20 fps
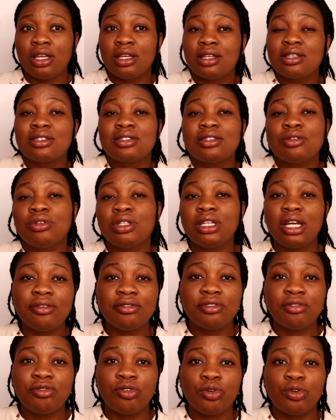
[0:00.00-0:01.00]
It's still
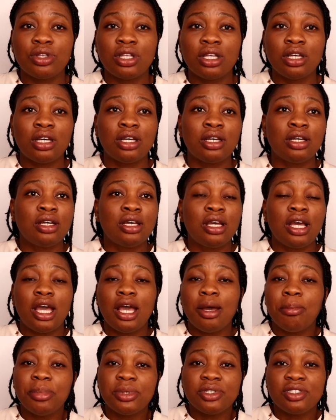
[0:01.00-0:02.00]
left for the
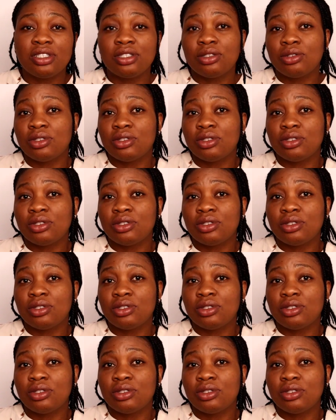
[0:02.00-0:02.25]
embassy